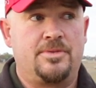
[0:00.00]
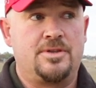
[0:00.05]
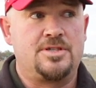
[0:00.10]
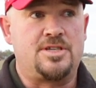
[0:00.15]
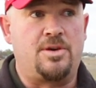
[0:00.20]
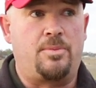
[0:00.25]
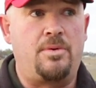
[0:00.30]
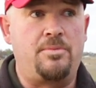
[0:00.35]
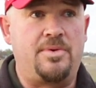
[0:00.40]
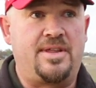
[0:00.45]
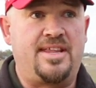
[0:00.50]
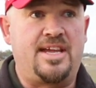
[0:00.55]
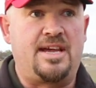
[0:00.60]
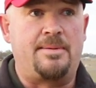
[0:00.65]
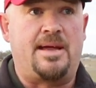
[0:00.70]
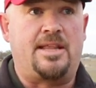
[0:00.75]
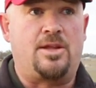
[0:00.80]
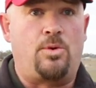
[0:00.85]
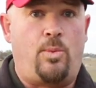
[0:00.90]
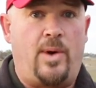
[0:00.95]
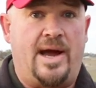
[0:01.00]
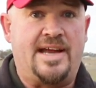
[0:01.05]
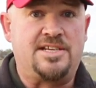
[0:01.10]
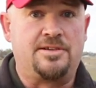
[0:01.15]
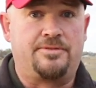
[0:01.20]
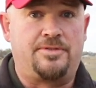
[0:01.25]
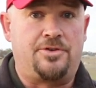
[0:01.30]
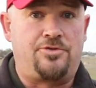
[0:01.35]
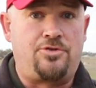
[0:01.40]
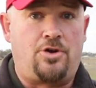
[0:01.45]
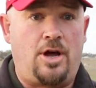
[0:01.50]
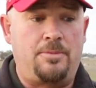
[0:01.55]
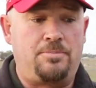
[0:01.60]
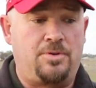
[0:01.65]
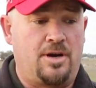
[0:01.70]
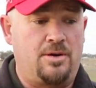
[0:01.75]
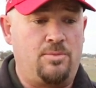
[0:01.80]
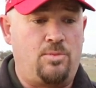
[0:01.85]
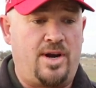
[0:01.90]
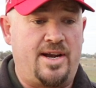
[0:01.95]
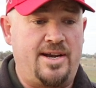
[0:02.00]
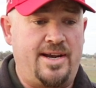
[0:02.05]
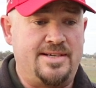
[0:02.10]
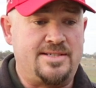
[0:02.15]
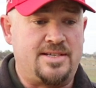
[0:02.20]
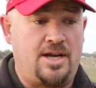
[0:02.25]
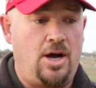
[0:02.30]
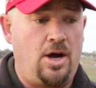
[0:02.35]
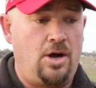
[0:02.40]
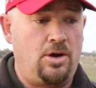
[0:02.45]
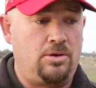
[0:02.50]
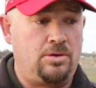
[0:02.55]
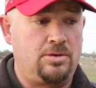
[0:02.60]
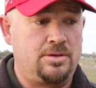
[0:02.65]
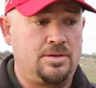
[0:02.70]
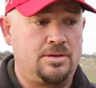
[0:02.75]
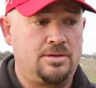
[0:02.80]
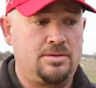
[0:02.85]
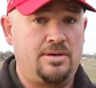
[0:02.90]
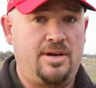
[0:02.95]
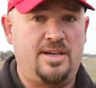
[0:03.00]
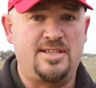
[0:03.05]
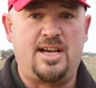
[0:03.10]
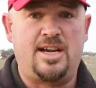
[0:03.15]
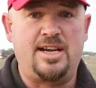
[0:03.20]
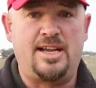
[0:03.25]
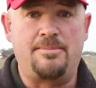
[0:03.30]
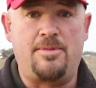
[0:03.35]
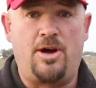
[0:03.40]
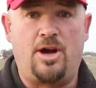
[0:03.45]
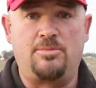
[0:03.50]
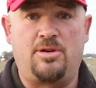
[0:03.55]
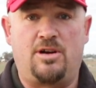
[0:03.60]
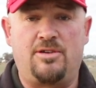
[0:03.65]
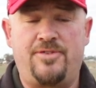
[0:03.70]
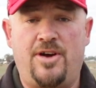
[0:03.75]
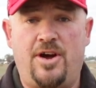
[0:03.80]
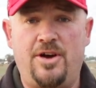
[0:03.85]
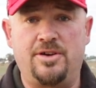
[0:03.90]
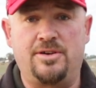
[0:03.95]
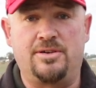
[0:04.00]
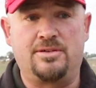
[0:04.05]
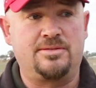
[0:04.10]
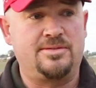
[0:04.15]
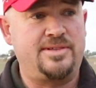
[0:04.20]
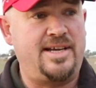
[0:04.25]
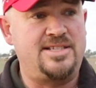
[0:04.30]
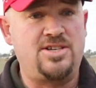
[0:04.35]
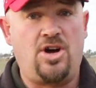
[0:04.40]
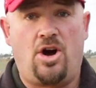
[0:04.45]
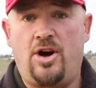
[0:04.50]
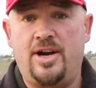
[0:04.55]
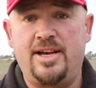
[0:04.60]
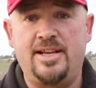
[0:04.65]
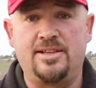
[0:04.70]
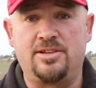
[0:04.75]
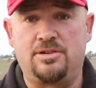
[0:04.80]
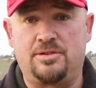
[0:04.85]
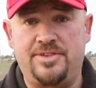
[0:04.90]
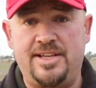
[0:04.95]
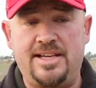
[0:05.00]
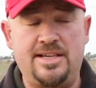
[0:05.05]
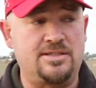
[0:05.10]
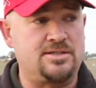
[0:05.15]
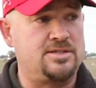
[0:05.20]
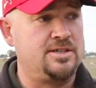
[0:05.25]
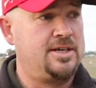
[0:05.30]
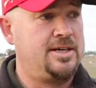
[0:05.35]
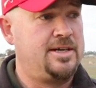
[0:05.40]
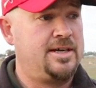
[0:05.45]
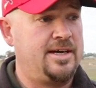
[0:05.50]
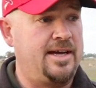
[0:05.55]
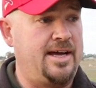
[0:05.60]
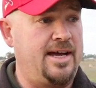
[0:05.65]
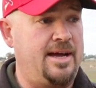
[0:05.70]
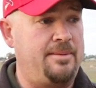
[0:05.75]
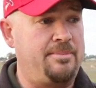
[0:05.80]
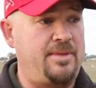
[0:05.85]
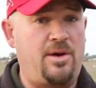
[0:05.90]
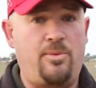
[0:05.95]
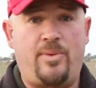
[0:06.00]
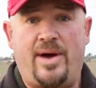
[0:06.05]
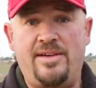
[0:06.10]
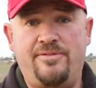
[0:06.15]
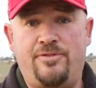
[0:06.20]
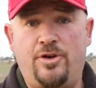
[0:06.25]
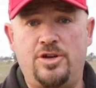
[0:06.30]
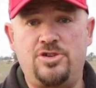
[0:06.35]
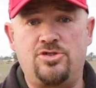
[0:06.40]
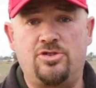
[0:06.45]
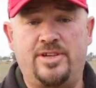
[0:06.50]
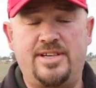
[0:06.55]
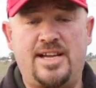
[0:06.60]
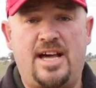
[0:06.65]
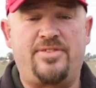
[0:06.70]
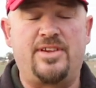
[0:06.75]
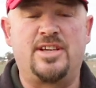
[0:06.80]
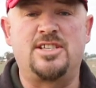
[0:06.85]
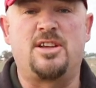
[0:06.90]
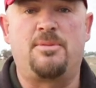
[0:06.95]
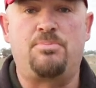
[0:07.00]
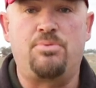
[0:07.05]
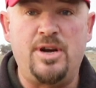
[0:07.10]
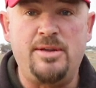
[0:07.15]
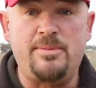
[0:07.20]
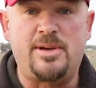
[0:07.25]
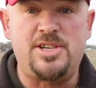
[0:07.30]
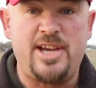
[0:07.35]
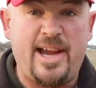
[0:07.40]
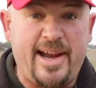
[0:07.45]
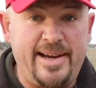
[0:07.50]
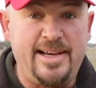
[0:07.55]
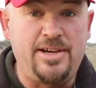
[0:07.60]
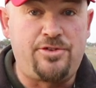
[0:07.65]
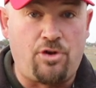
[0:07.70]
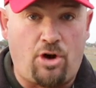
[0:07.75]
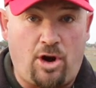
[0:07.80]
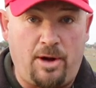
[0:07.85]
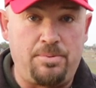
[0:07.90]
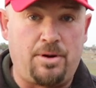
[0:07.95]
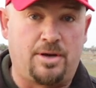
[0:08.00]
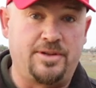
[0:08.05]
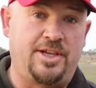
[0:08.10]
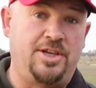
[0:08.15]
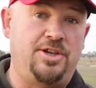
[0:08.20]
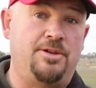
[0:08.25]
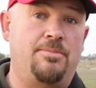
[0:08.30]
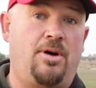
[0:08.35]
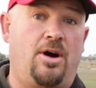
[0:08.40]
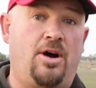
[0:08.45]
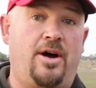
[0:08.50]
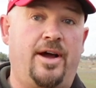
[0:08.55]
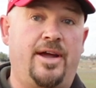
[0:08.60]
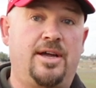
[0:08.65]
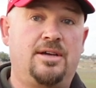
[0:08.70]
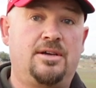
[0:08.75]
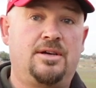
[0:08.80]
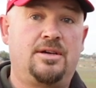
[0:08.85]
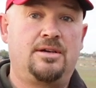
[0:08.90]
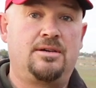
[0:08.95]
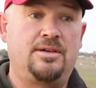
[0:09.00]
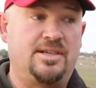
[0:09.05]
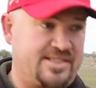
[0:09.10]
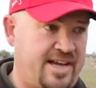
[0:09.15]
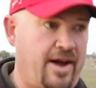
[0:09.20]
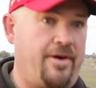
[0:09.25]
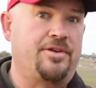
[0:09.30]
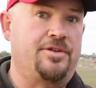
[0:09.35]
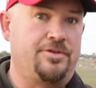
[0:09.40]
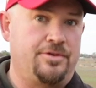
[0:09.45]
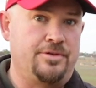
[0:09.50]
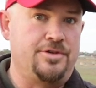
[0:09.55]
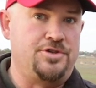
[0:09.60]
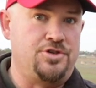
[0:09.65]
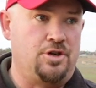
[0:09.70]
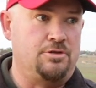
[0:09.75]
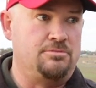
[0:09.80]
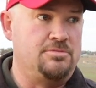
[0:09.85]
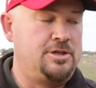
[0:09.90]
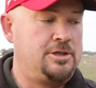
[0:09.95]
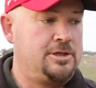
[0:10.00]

So when we think about the weight of the tripod and what it needs to hold, it's only a mobile phone. They're tiny little things. Um, they weigh virtually nothing, so pretty much any tripod that you buy is going to do the job.